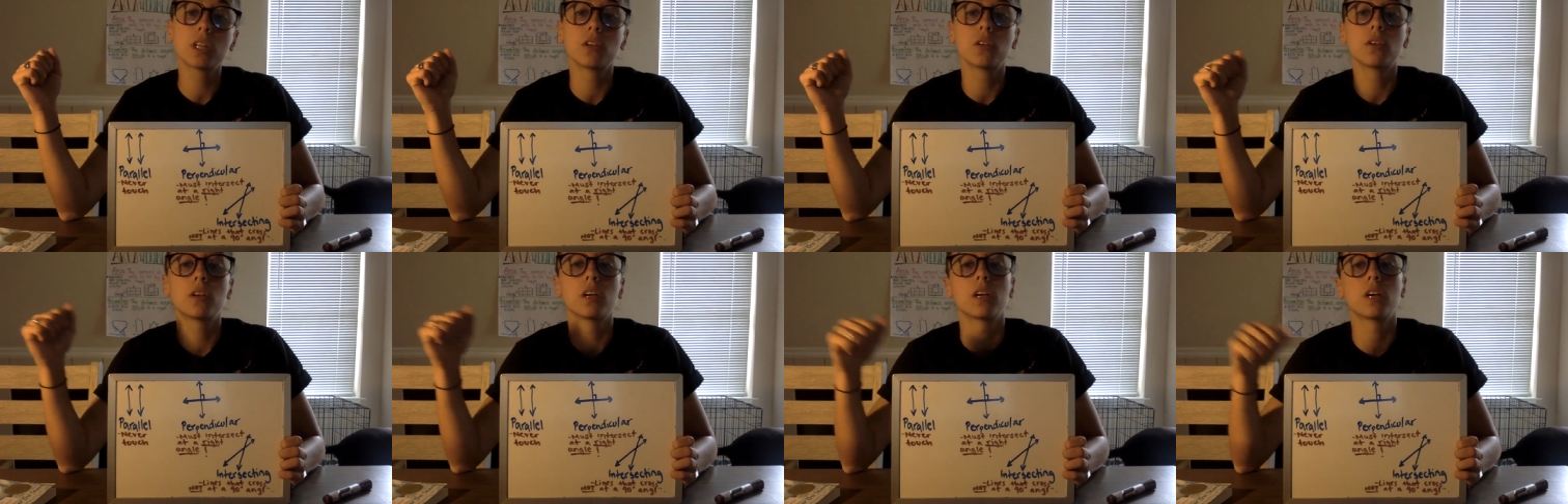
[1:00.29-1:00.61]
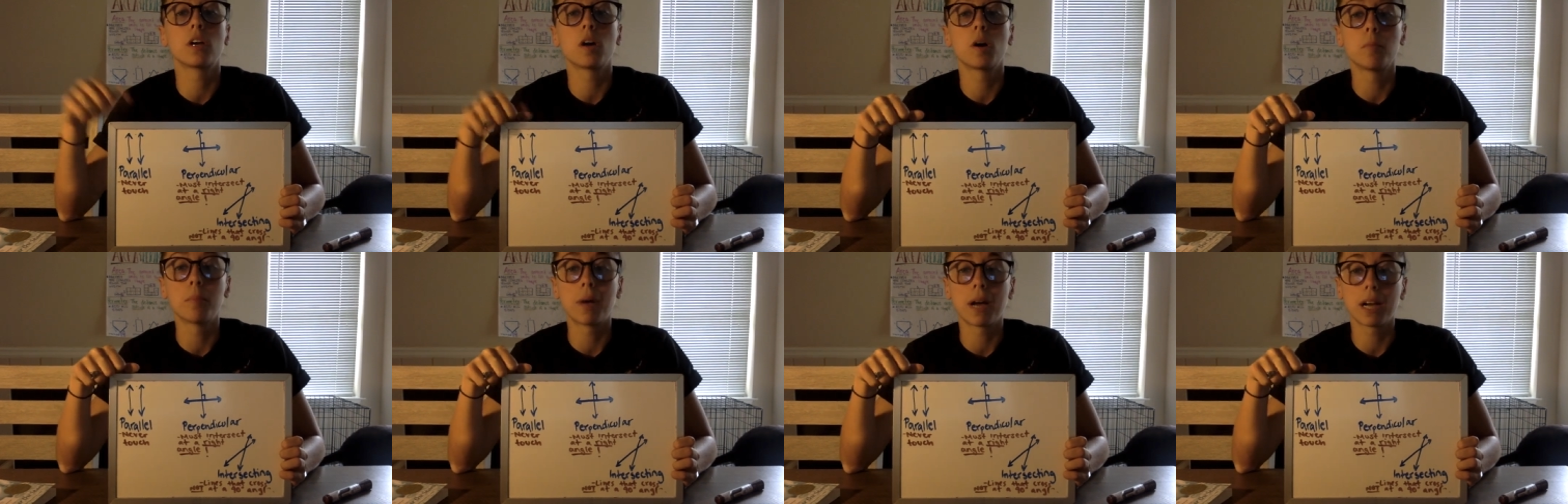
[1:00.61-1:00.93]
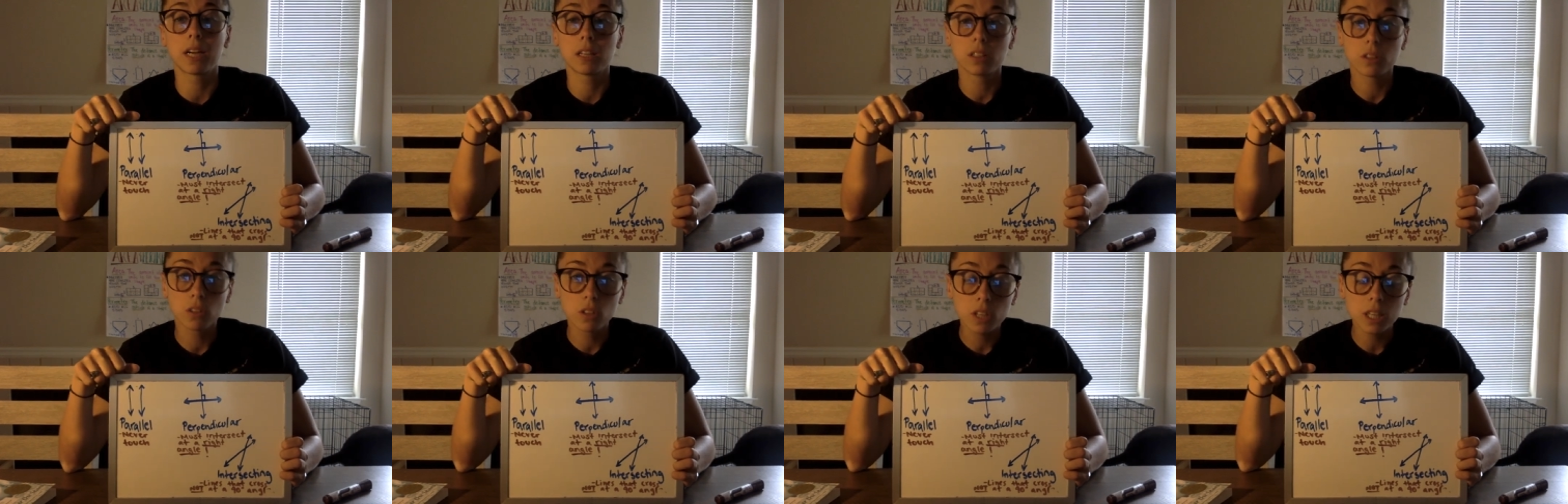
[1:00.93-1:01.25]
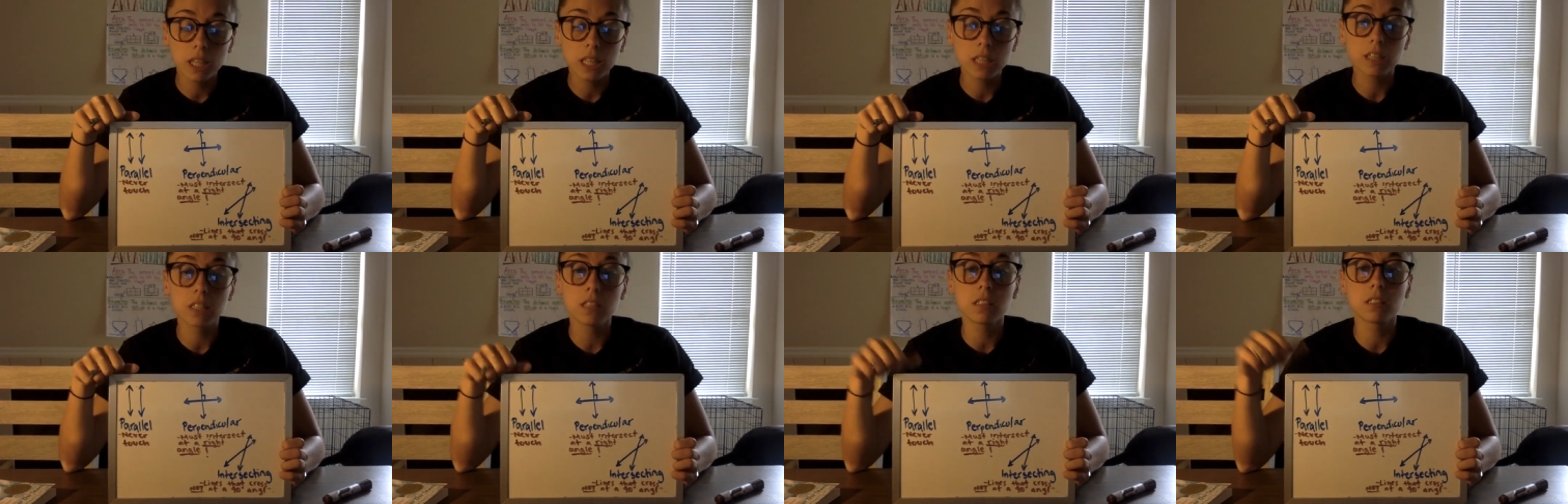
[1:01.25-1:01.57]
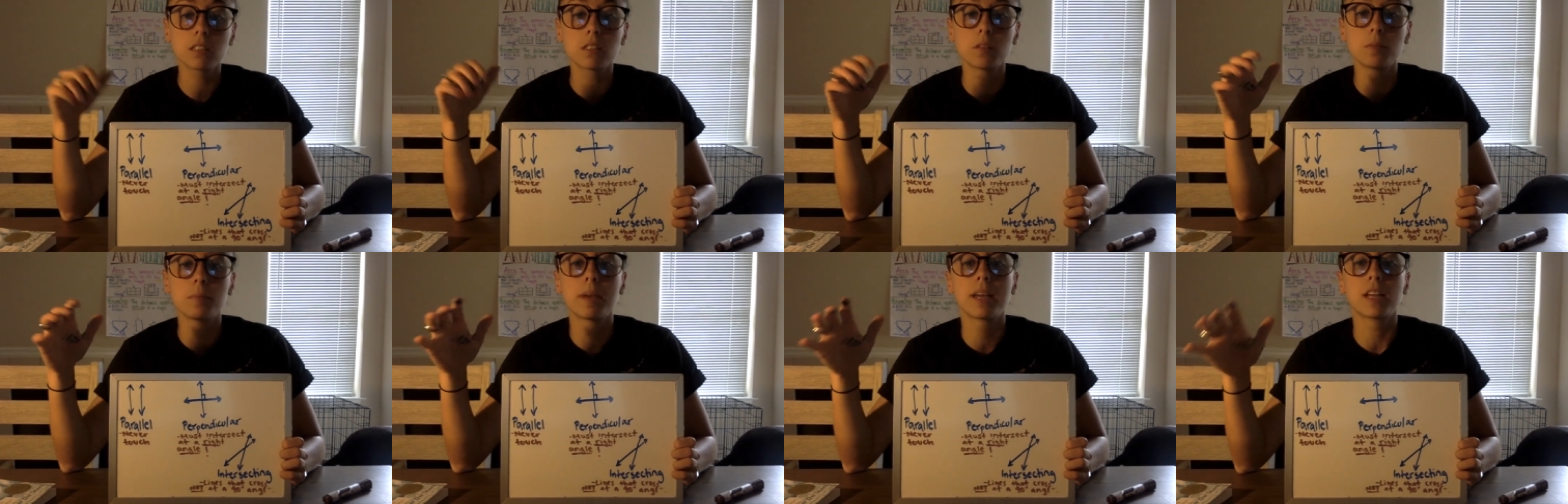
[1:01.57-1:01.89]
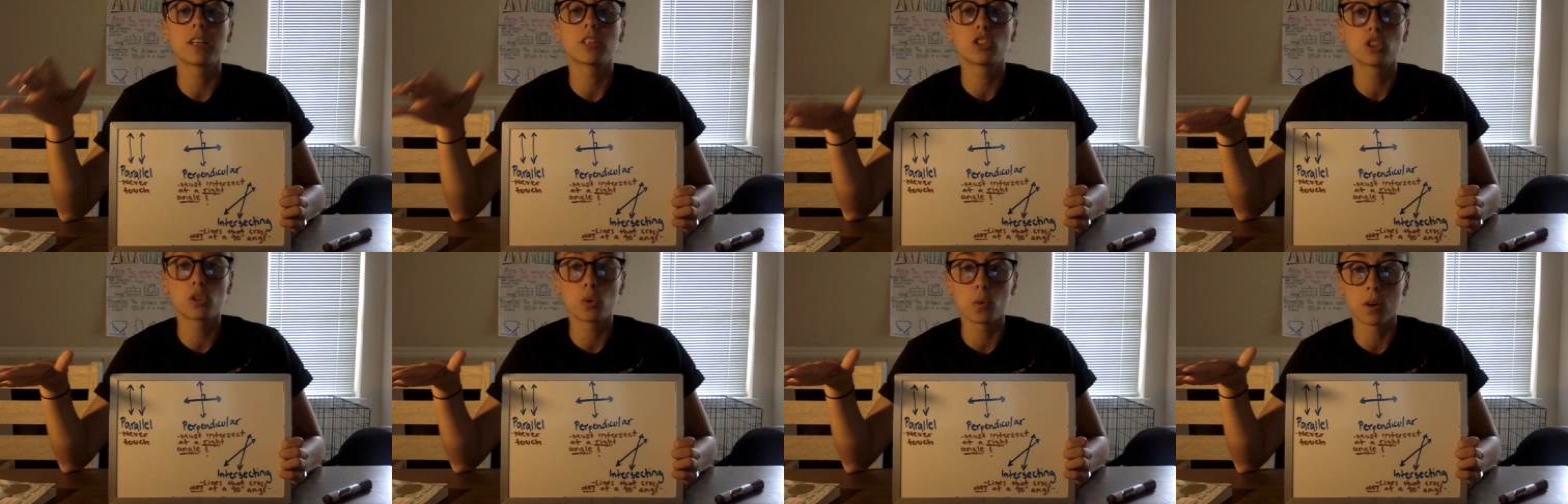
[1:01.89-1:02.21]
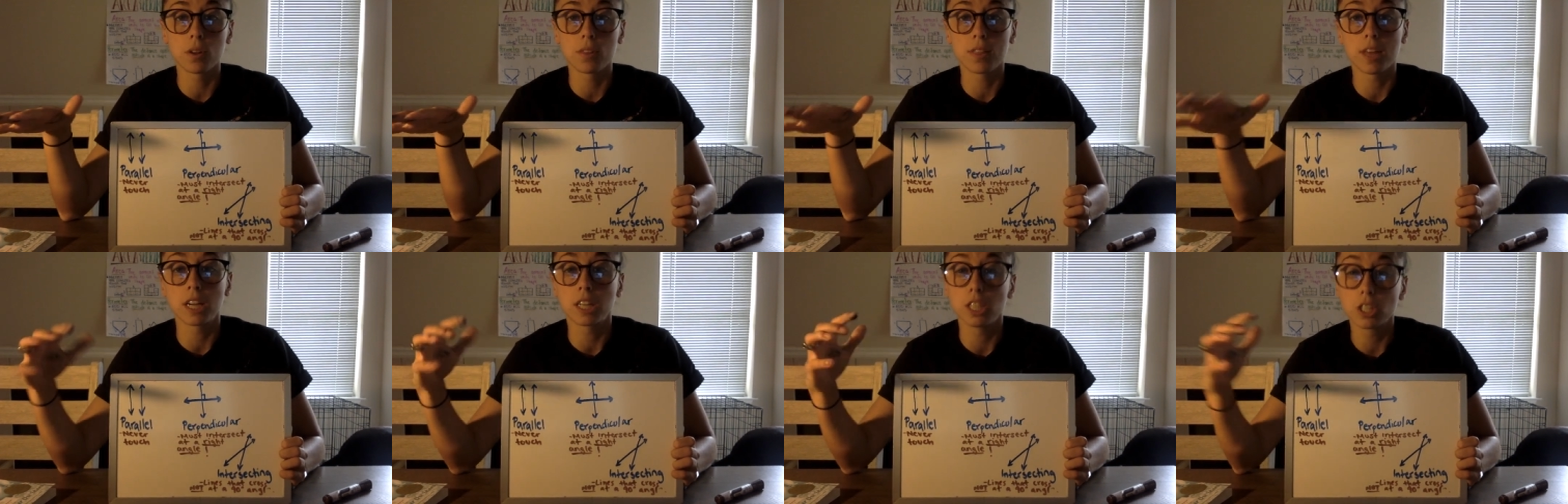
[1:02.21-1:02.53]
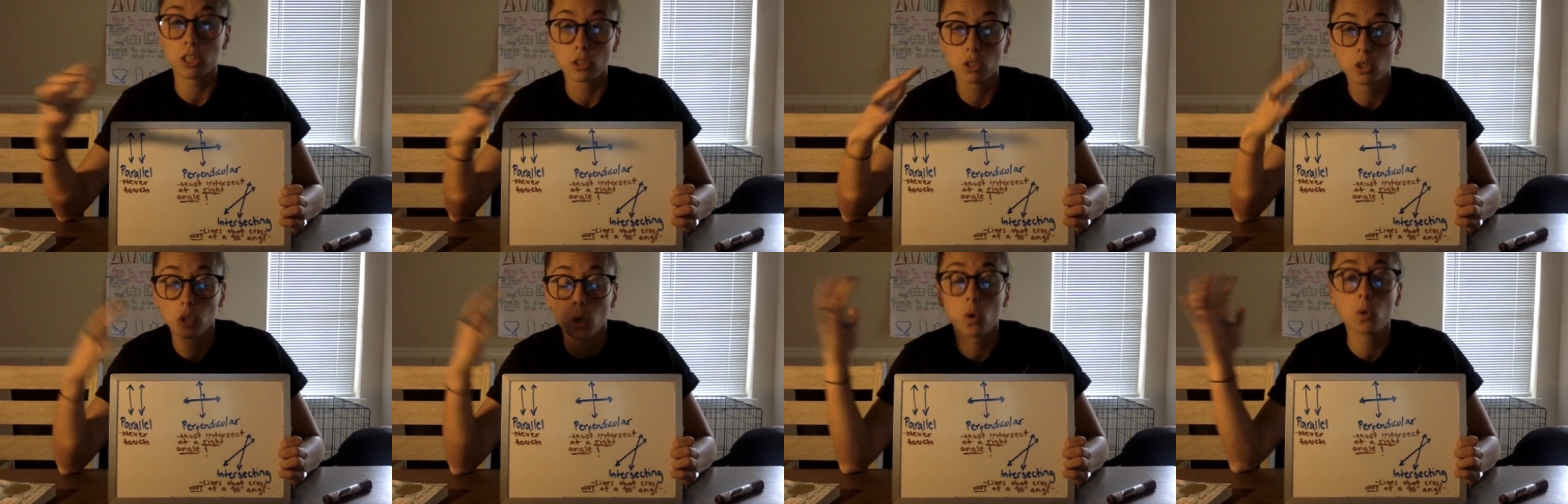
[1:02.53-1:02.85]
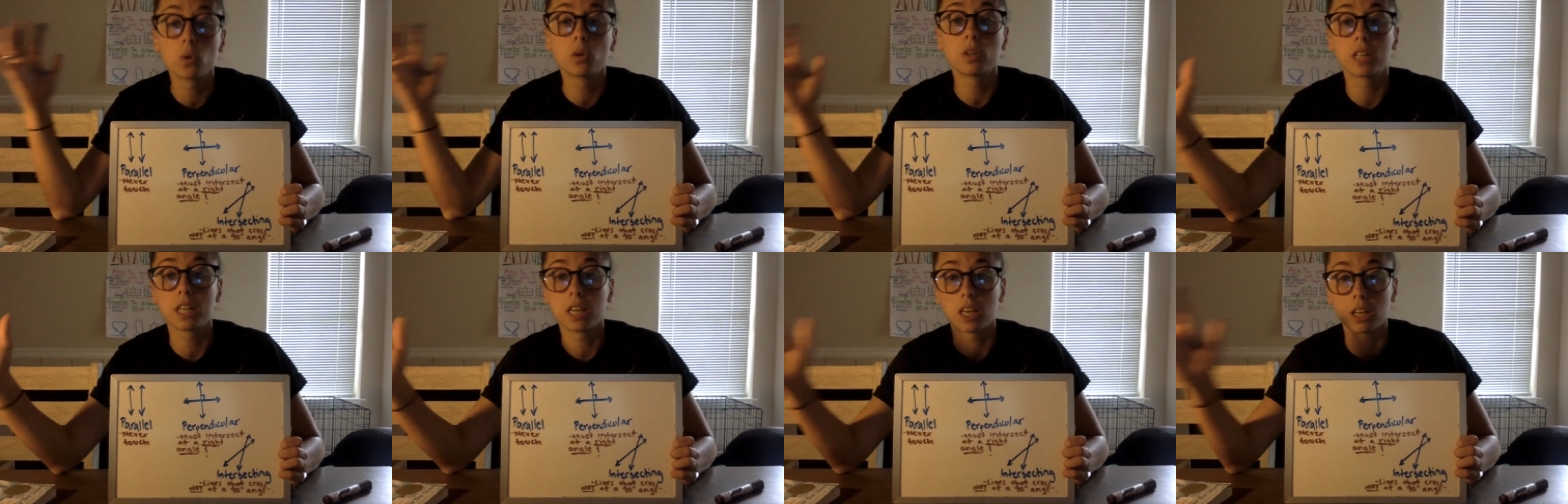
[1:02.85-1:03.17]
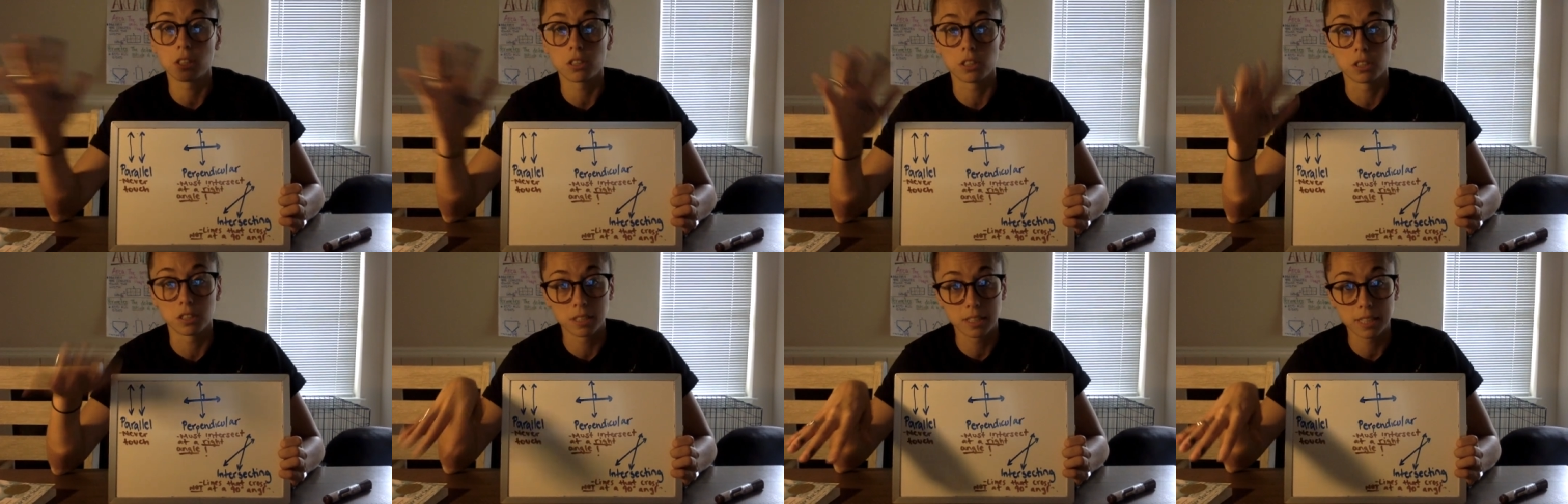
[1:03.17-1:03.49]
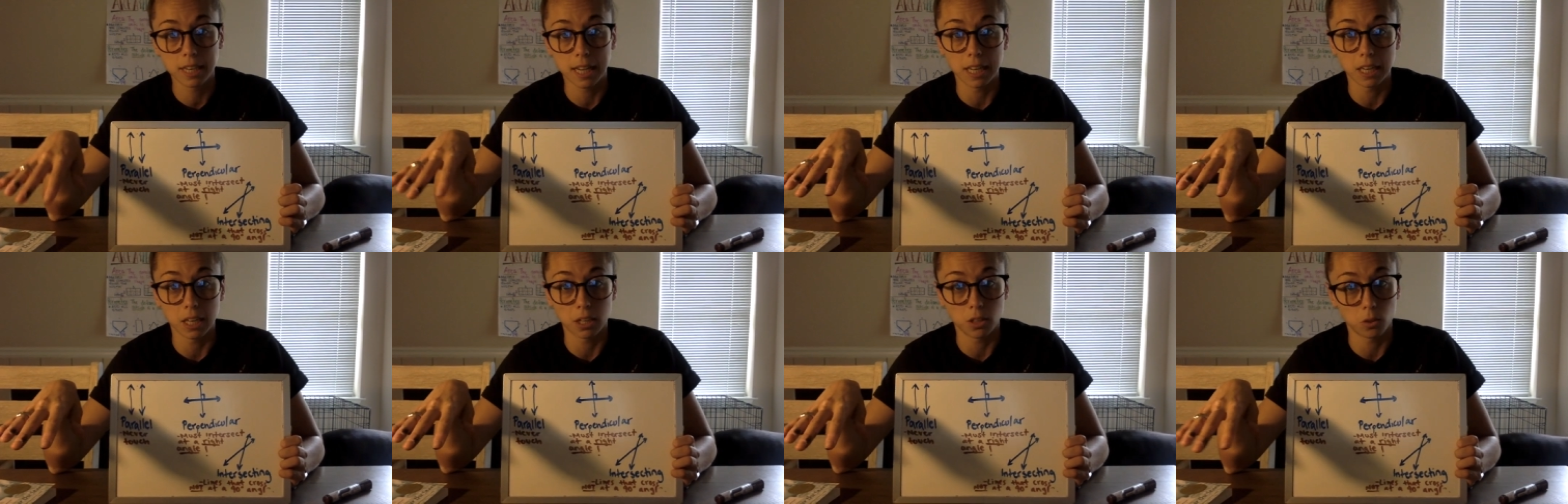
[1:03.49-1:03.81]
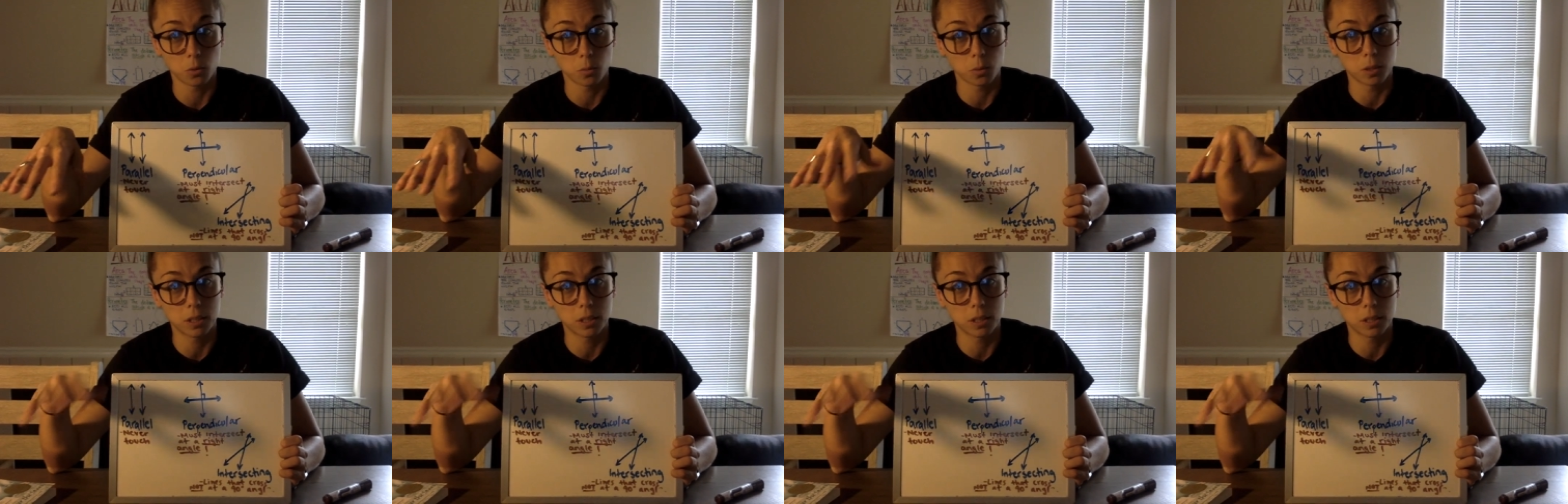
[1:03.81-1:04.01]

you can come back and look at this to make sure that you're totally understanding the